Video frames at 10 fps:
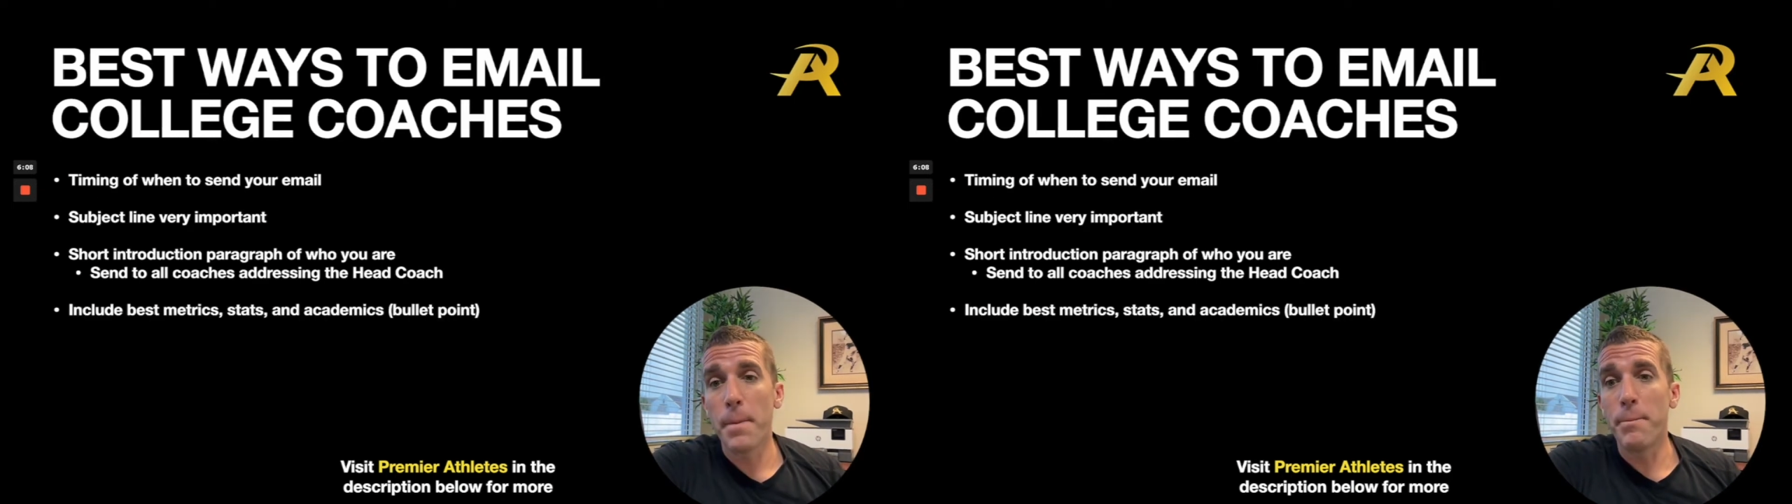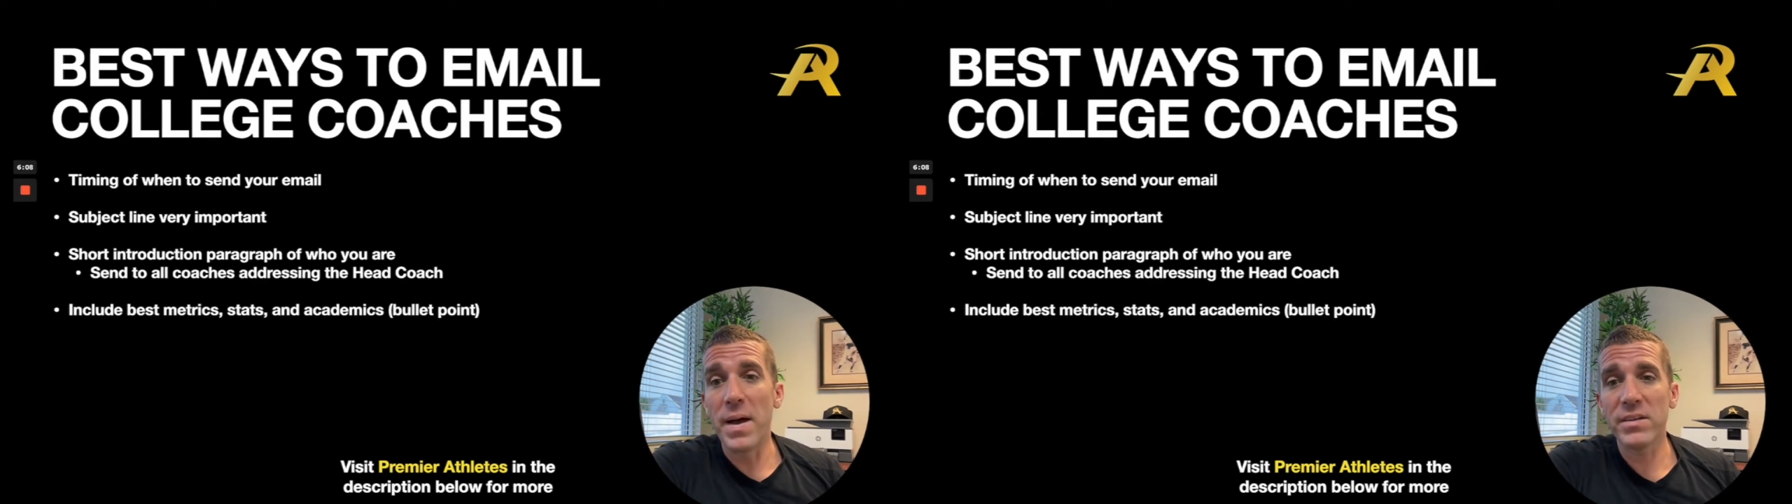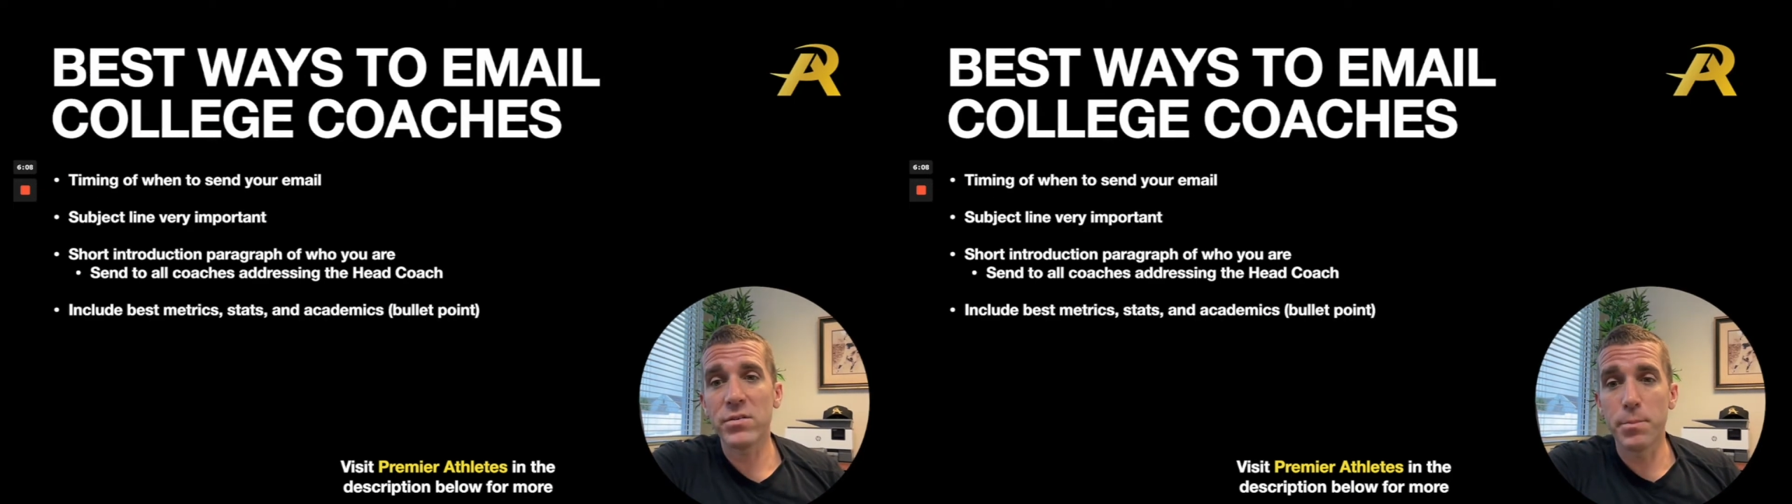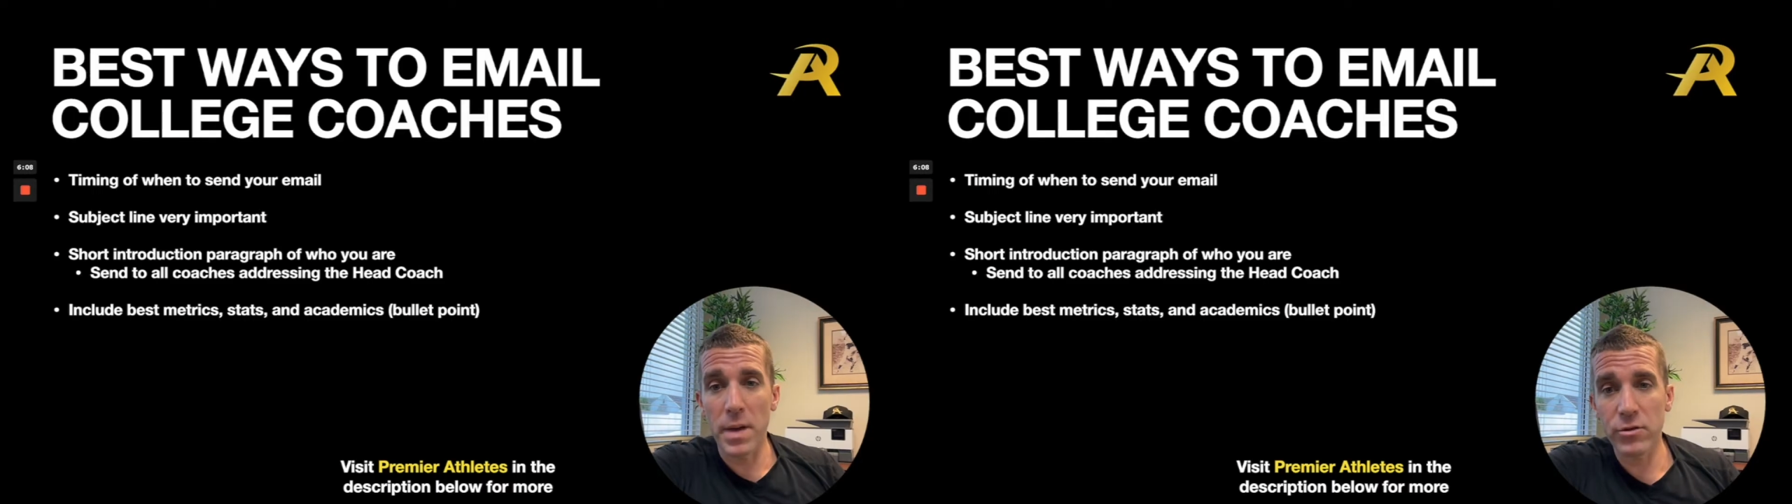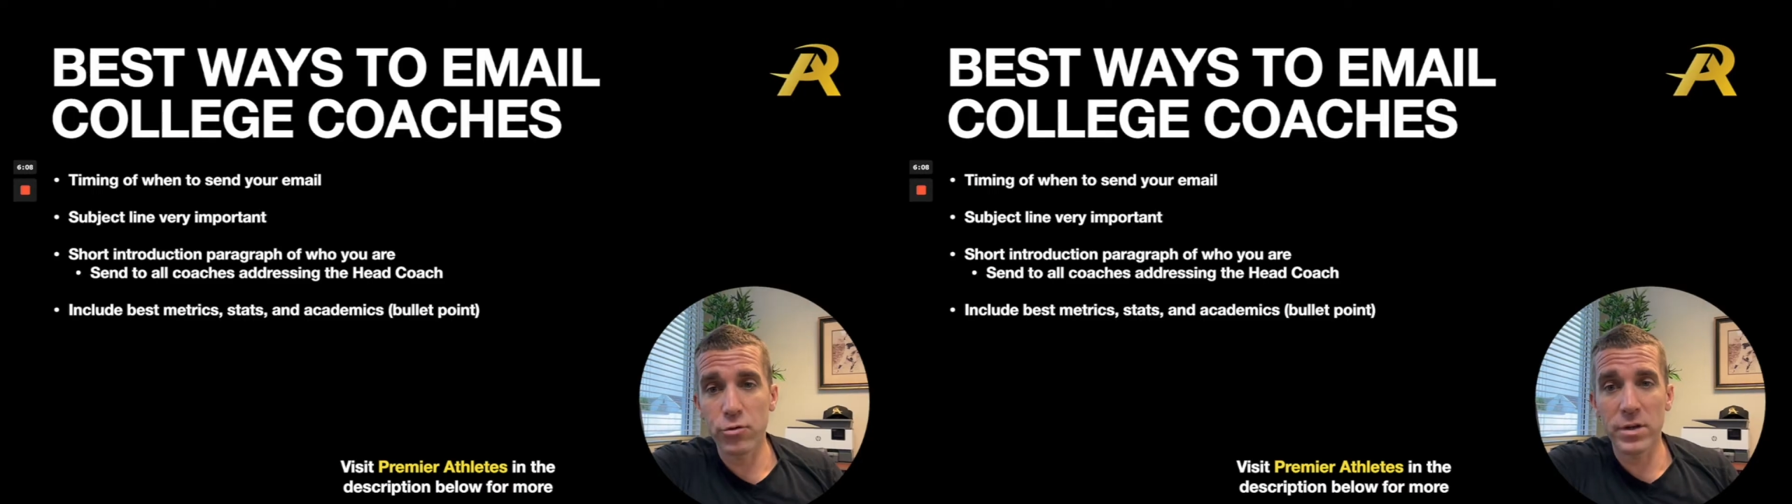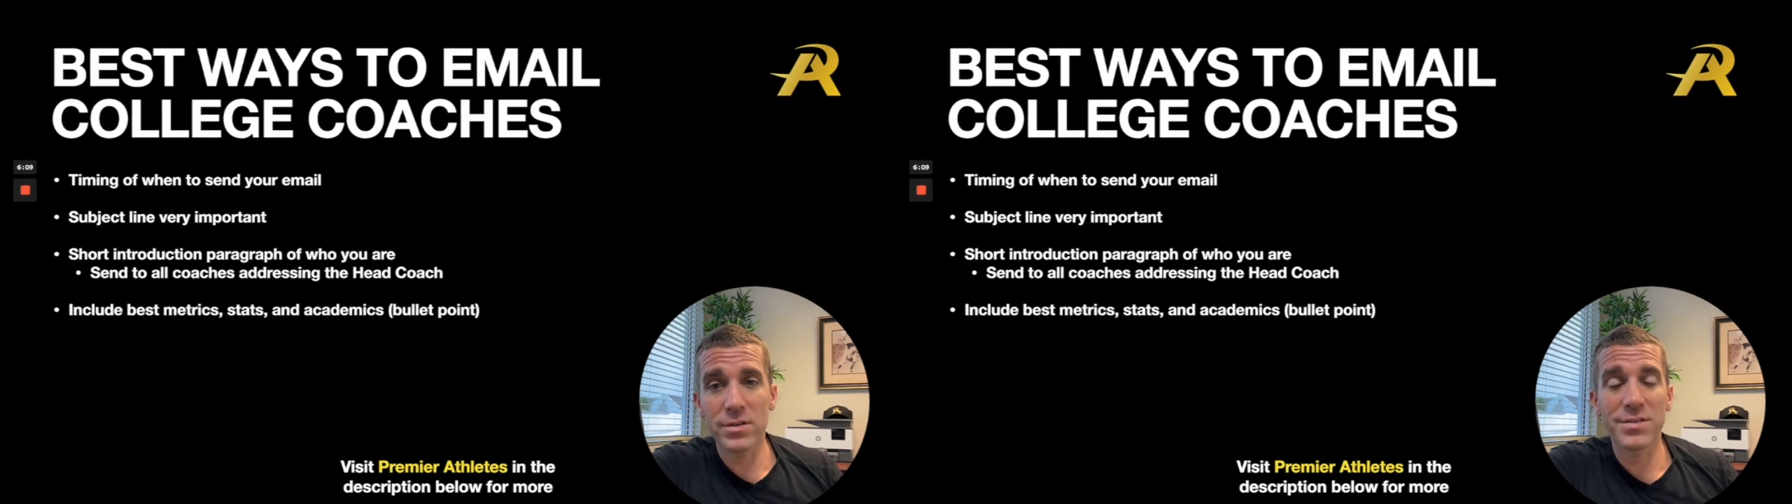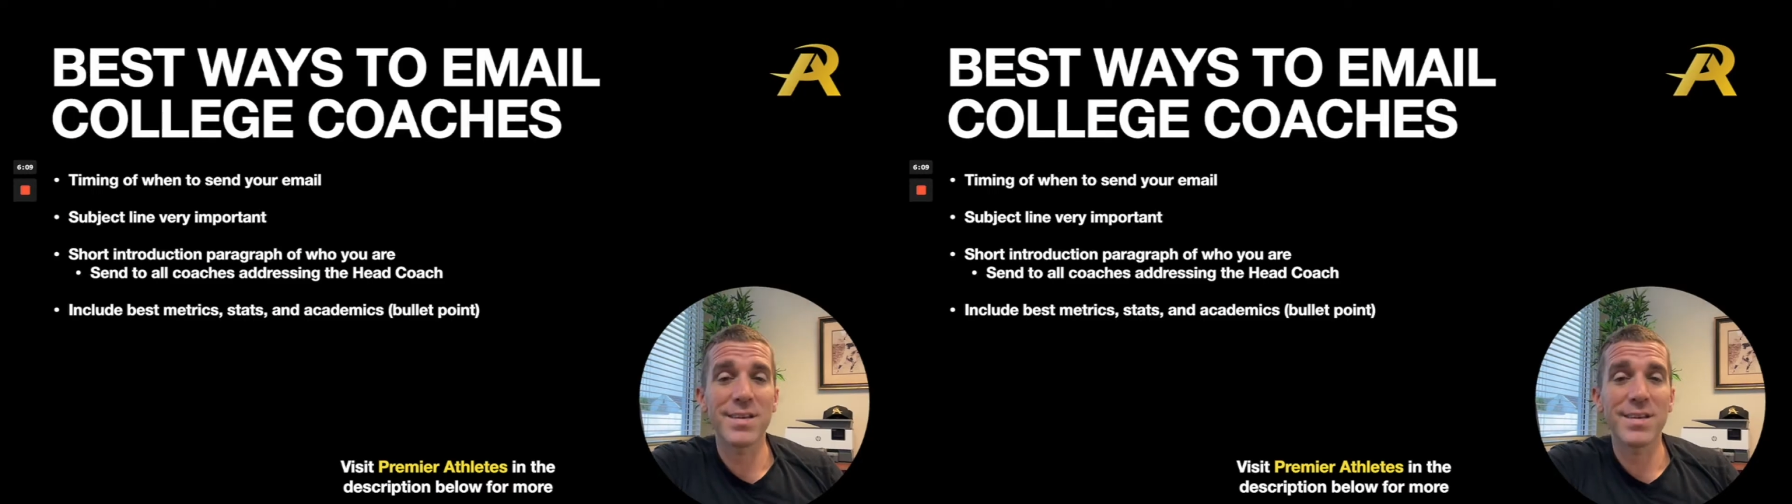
best metrics,